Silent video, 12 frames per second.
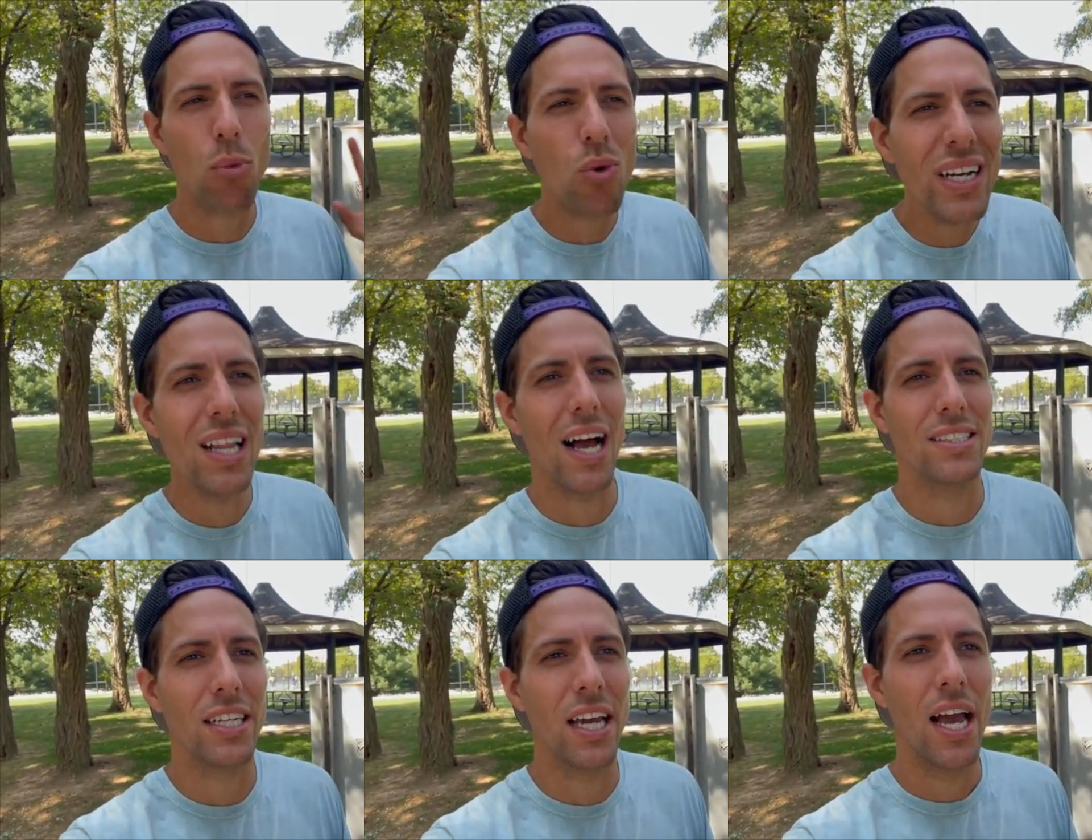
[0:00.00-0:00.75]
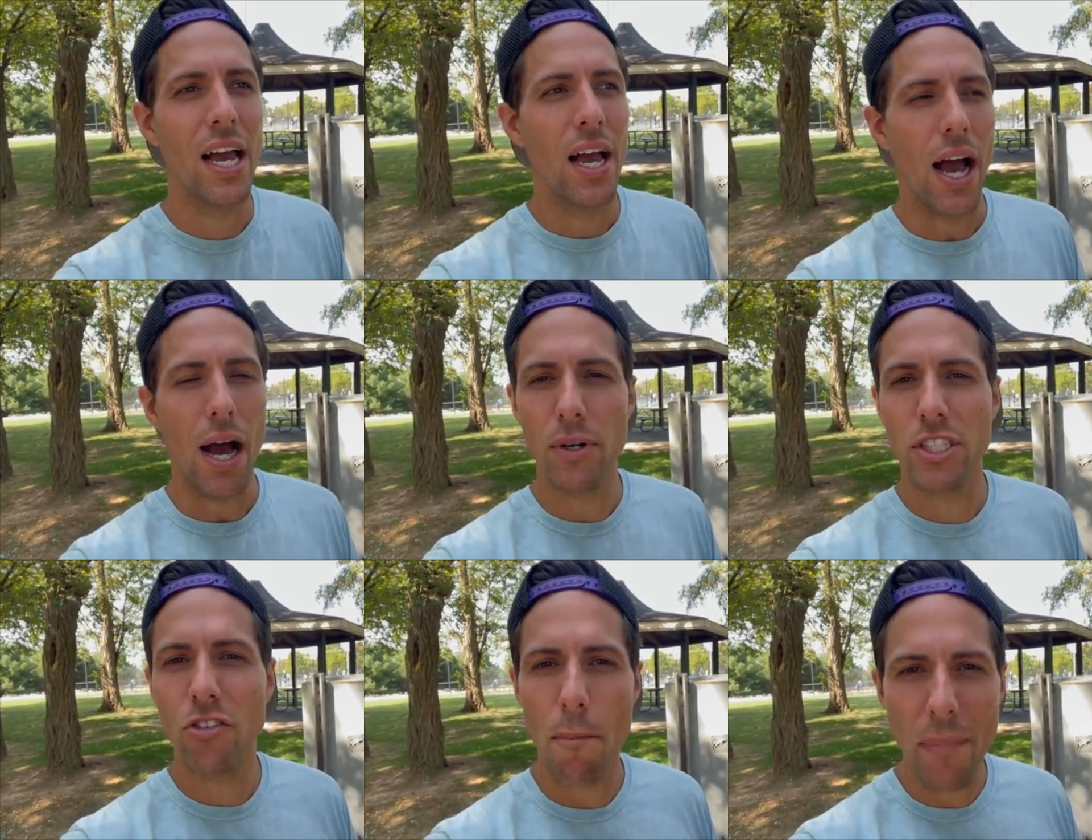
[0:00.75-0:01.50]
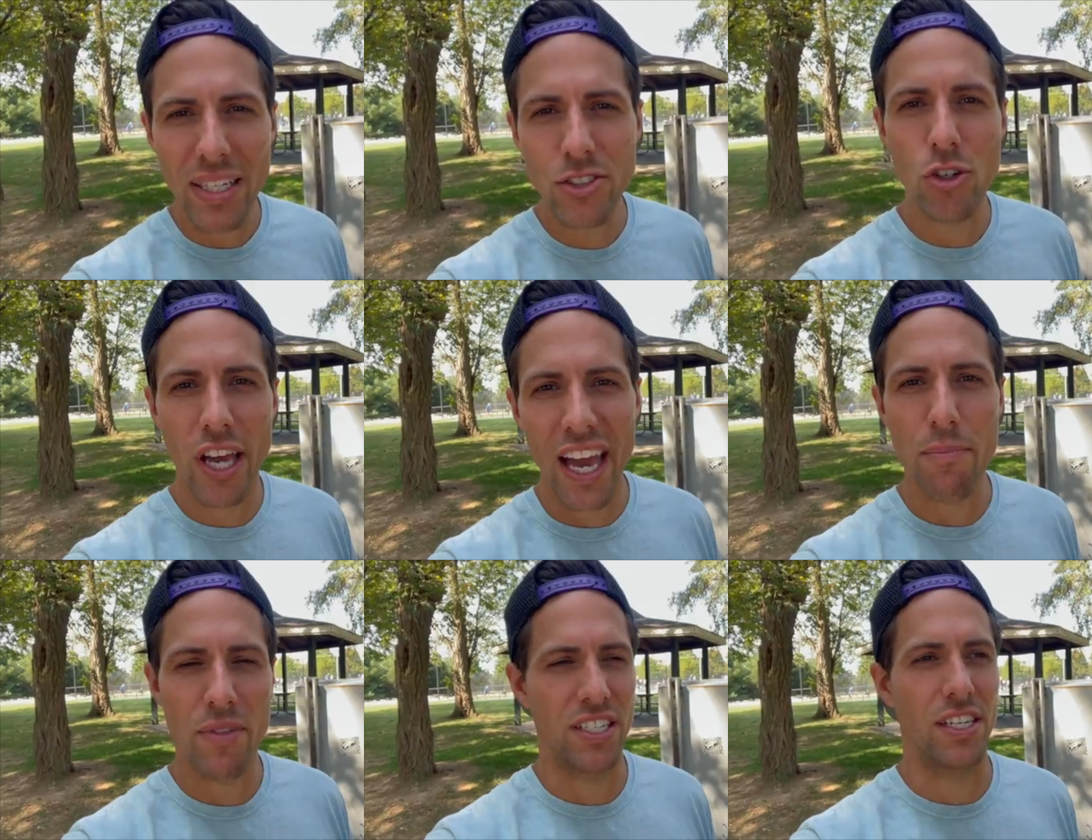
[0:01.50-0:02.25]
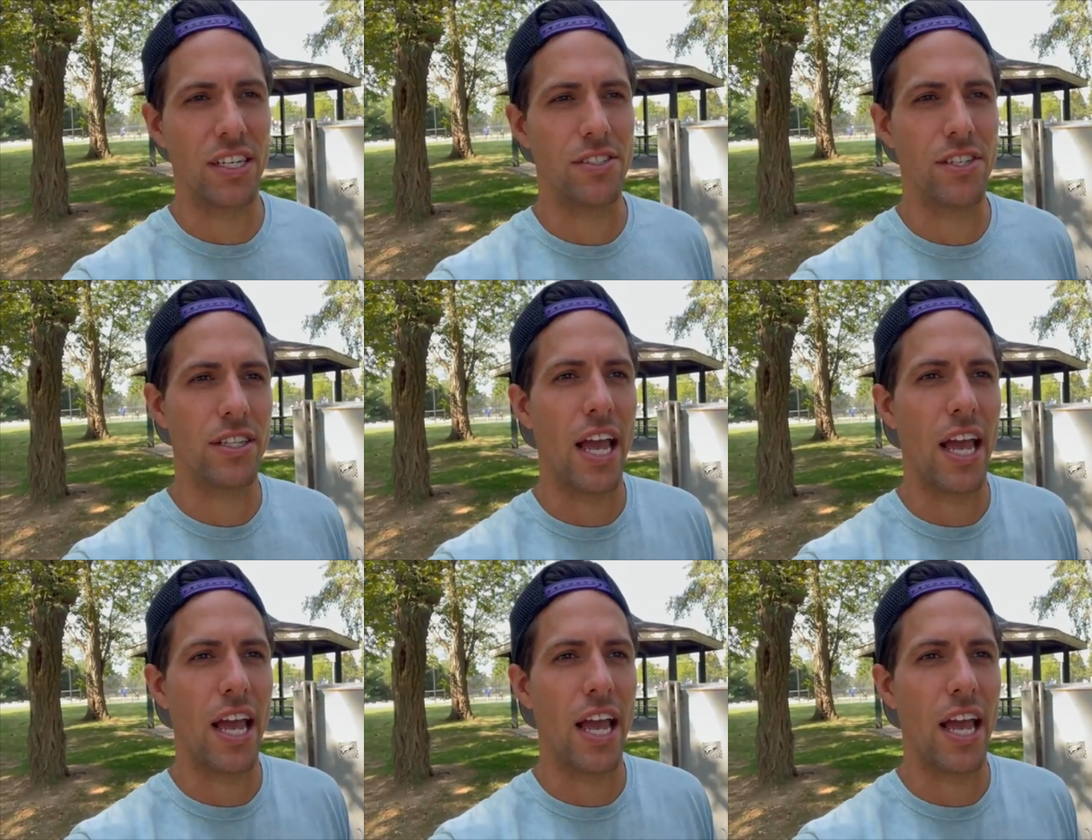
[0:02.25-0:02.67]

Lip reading: realizing how much of a mental game this is.